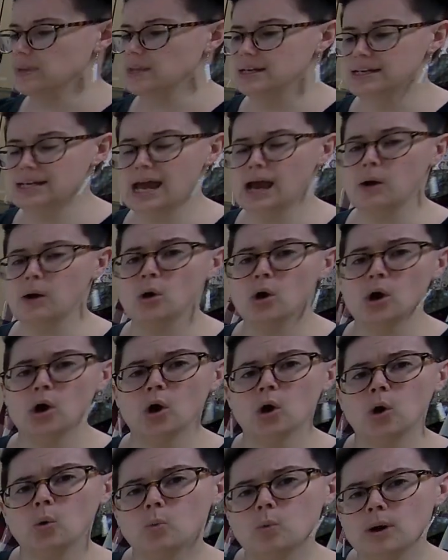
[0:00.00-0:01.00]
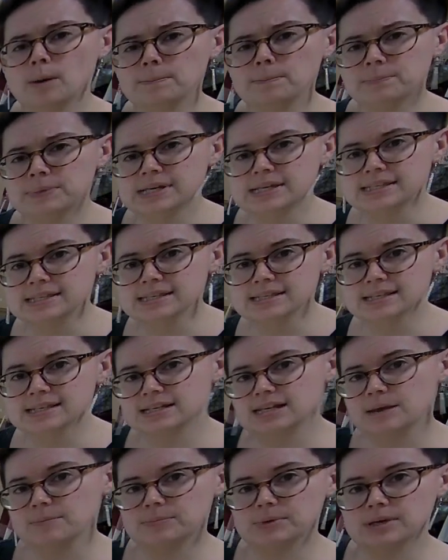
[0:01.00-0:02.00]
Now, what pieces
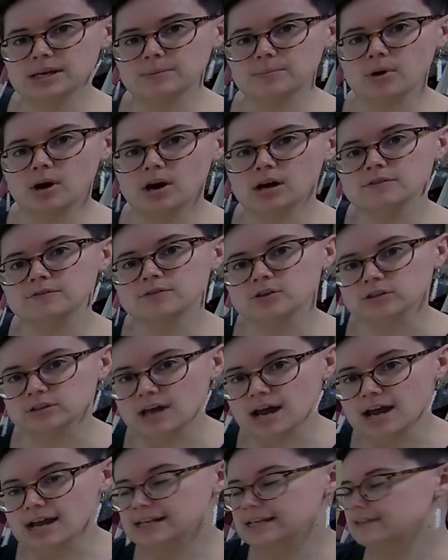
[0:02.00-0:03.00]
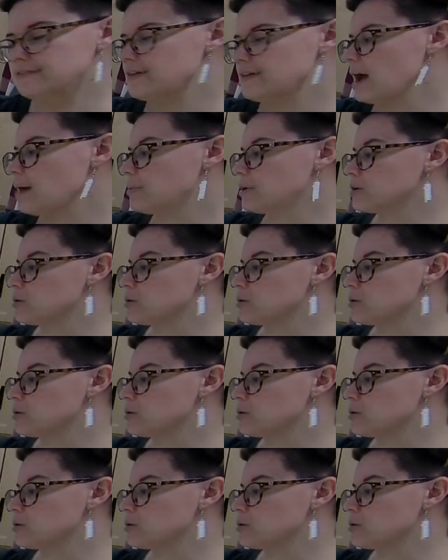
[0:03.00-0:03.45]
end up being part of your lining fabric